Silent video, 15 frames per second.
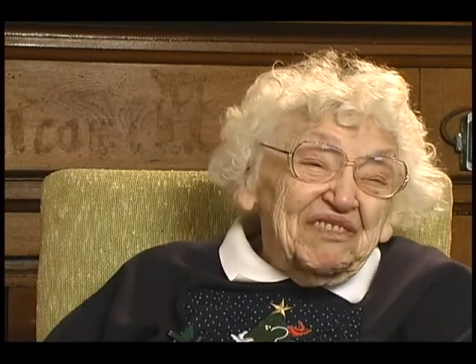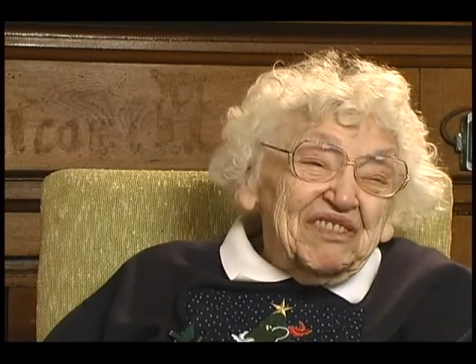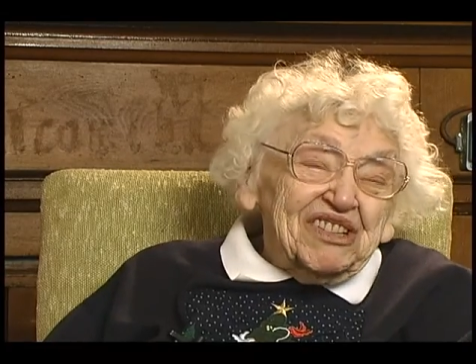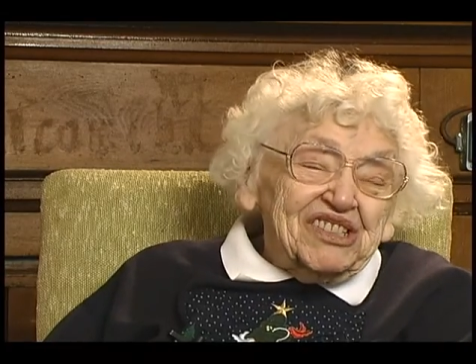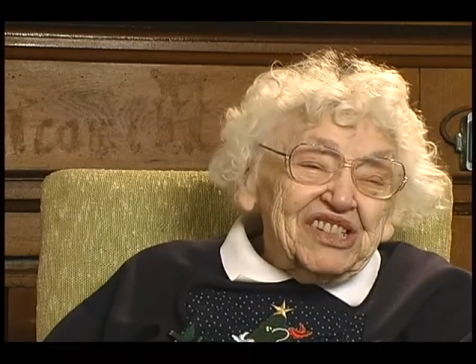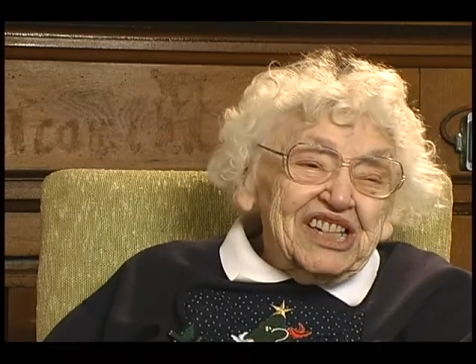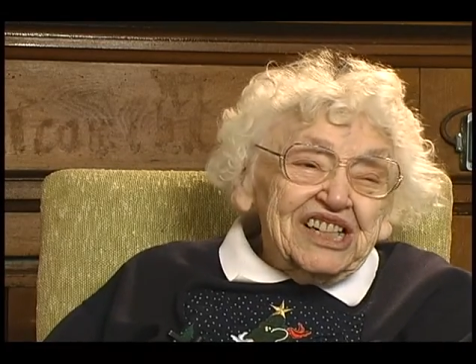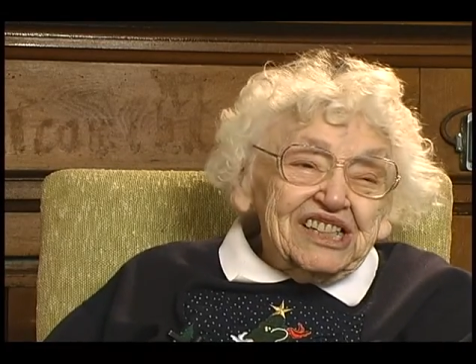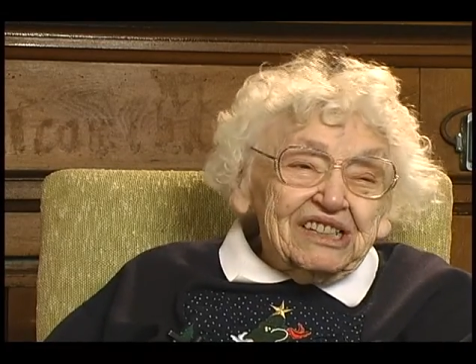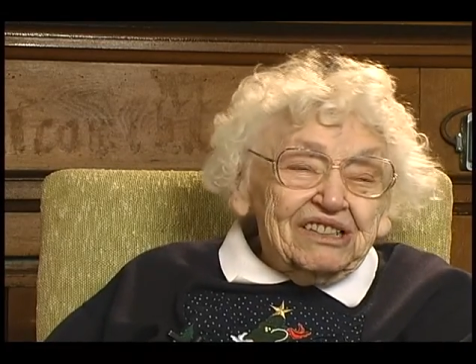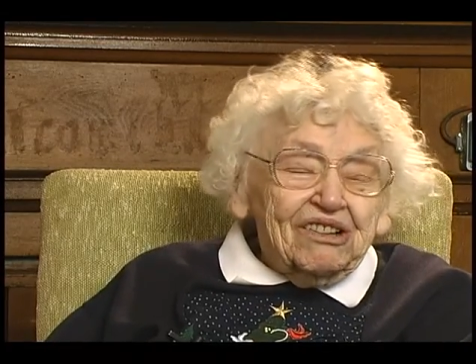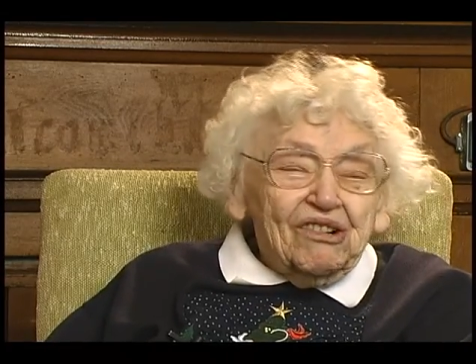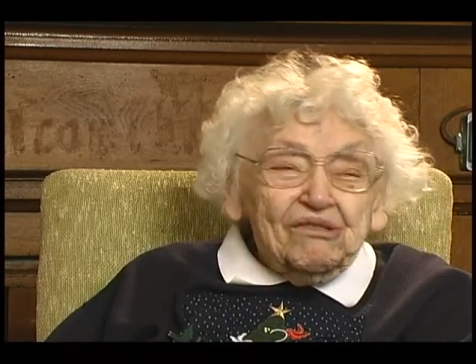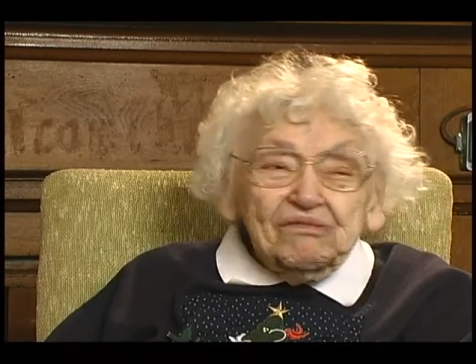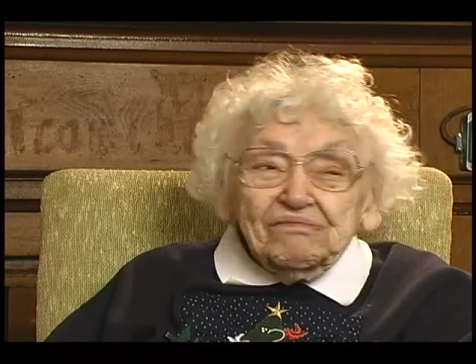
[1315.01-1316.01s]
or sixth.
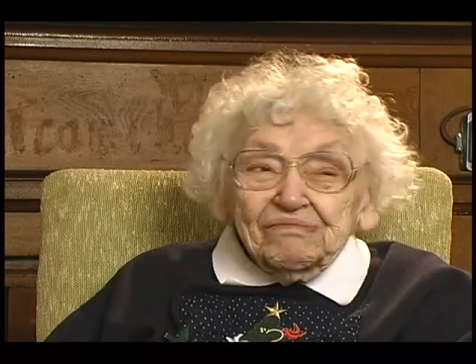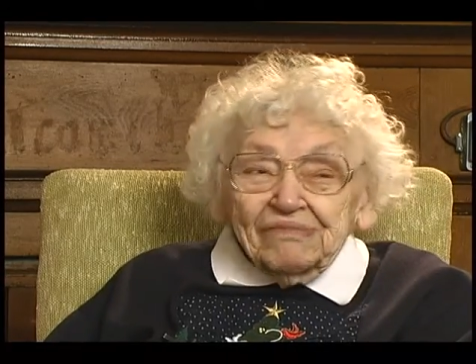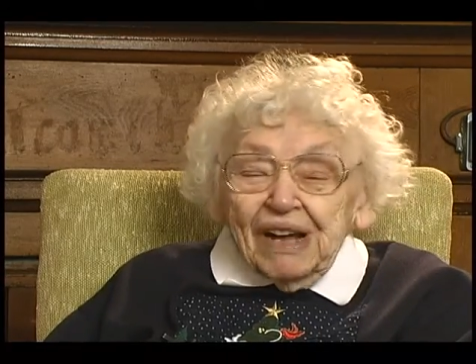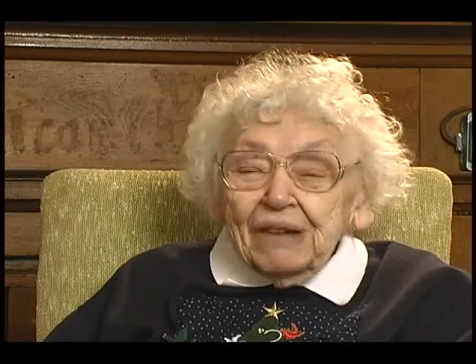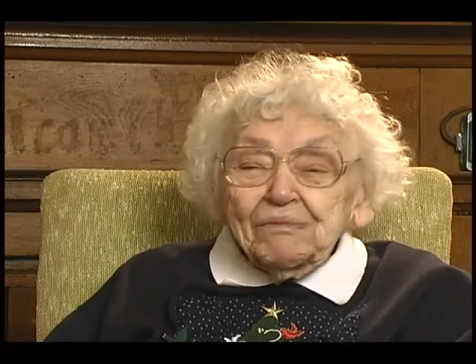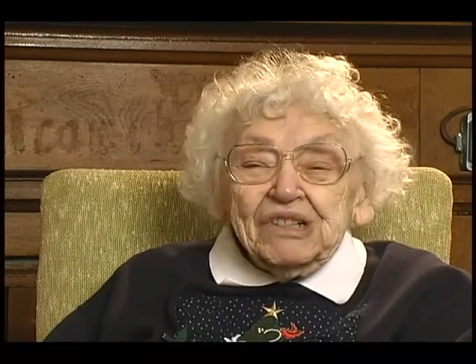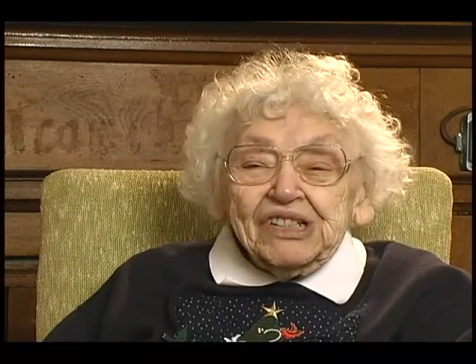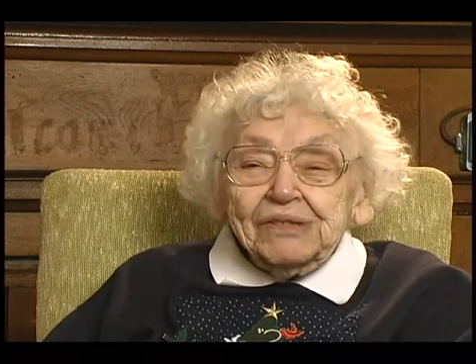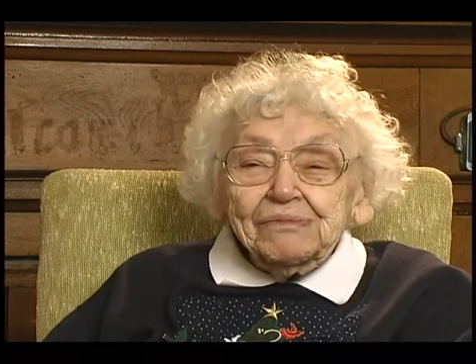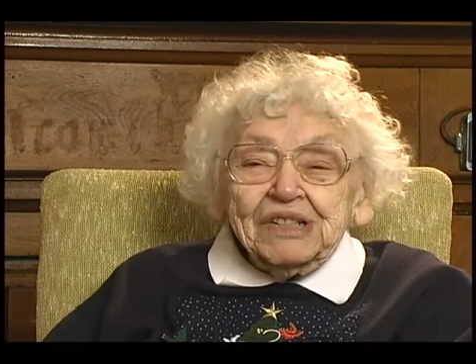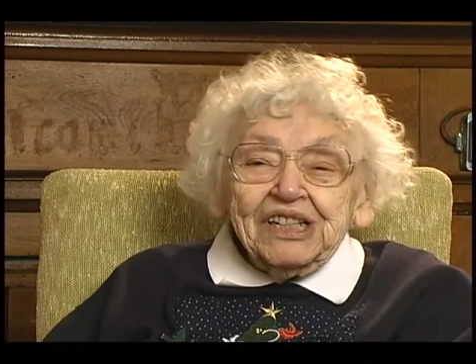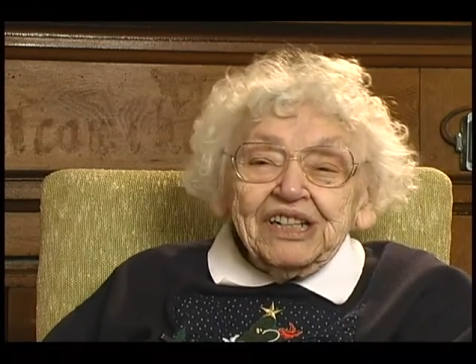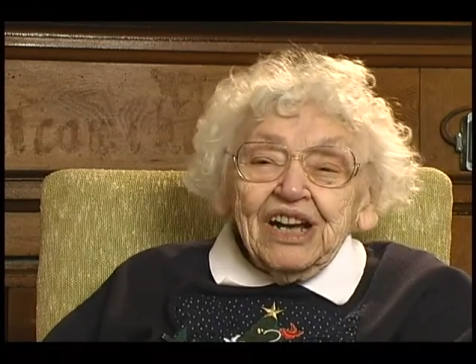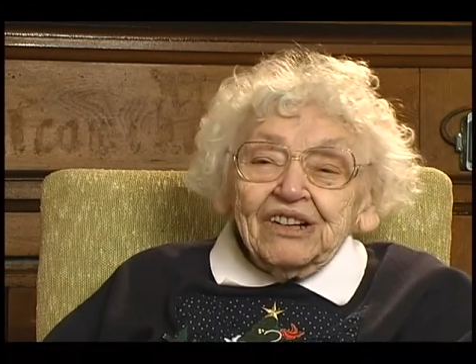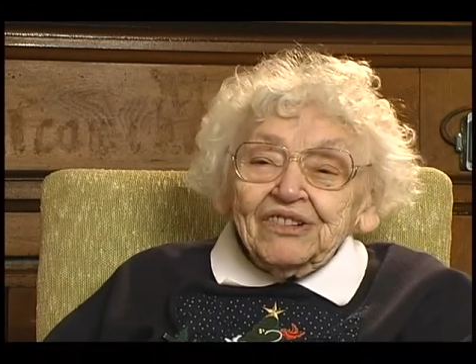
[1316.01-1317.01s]
No, I must have
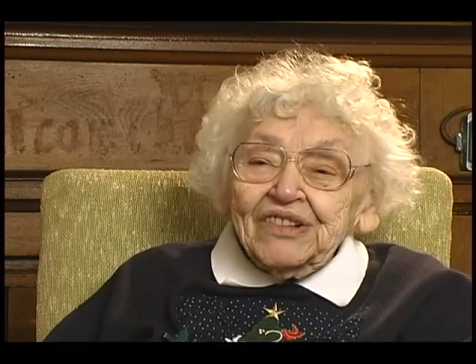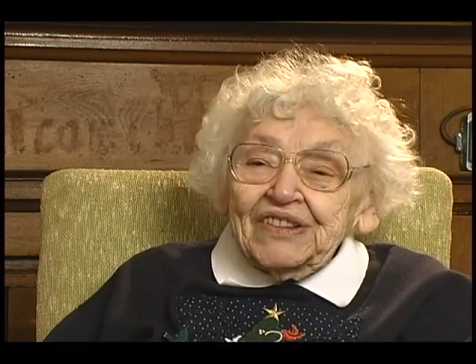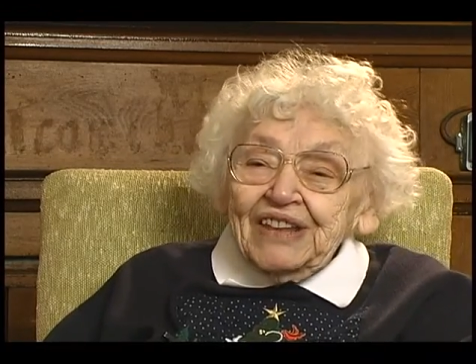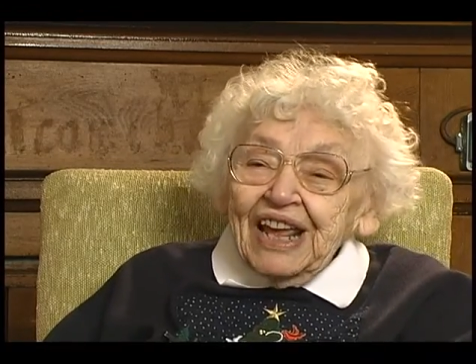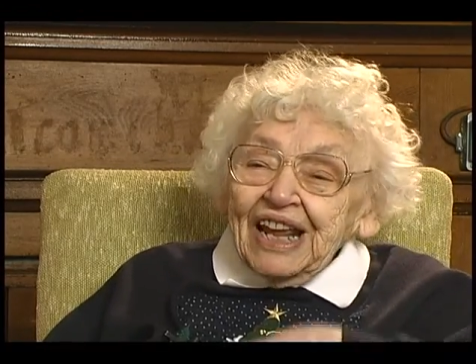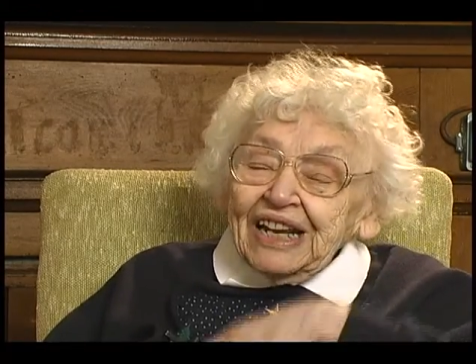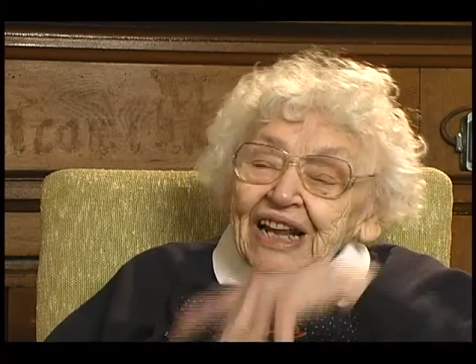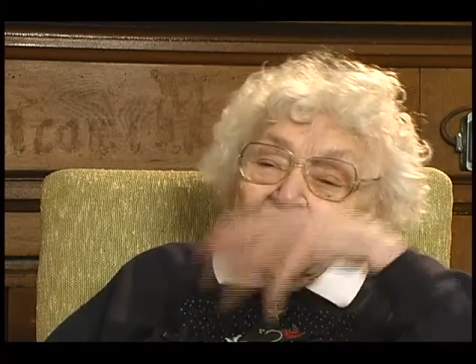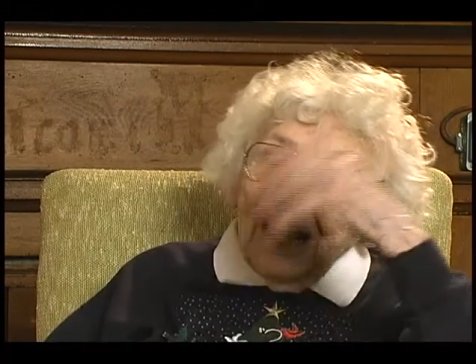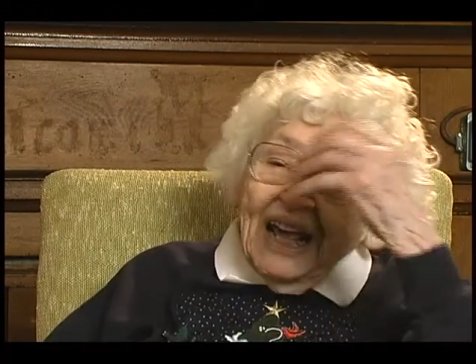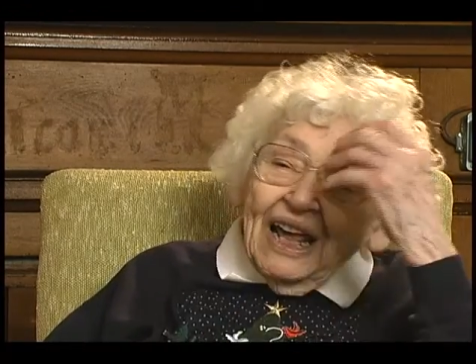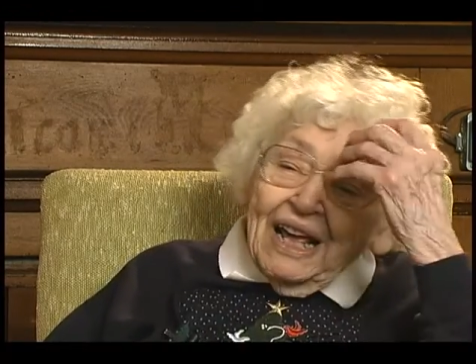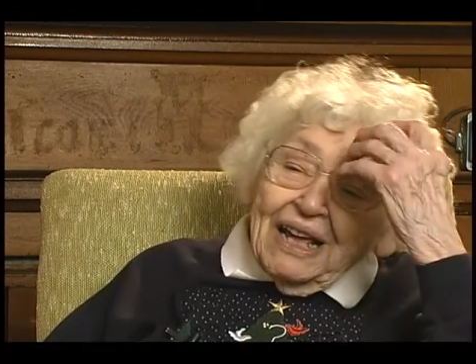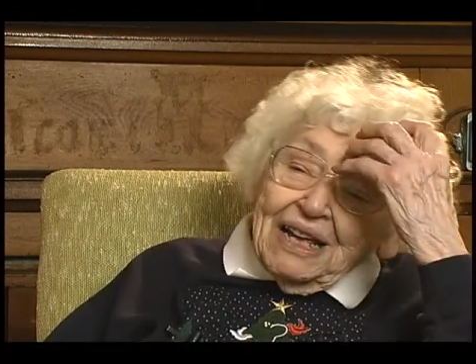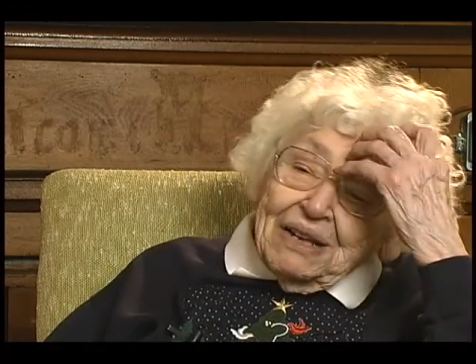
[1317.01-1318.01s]
been younger than that.
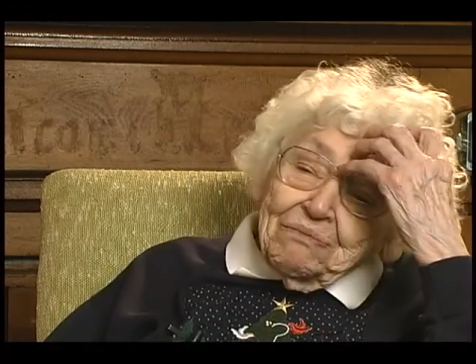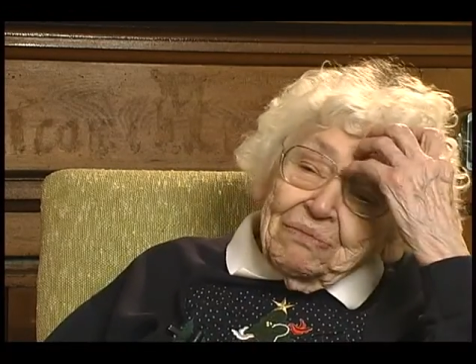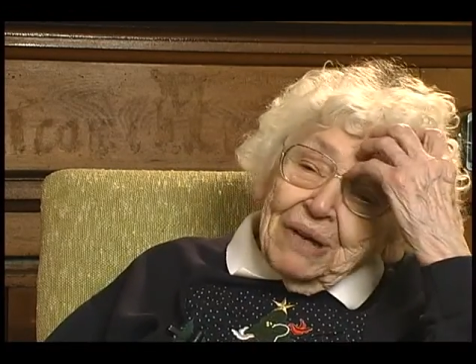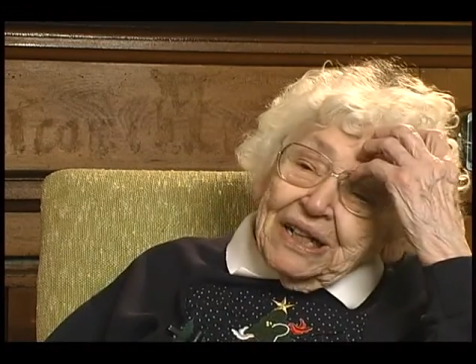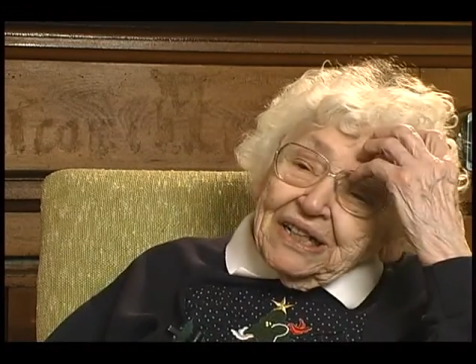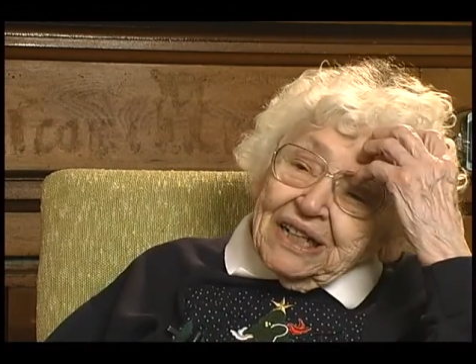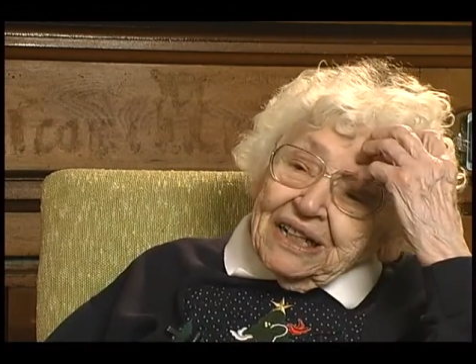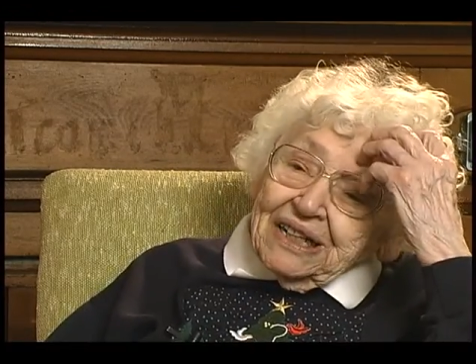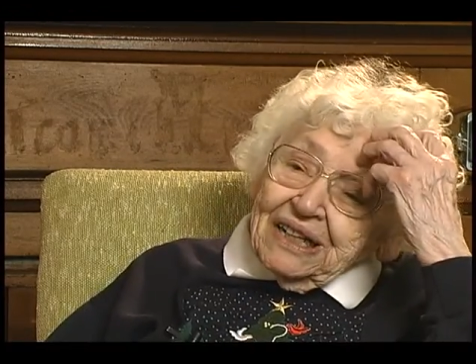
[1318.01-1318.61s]
But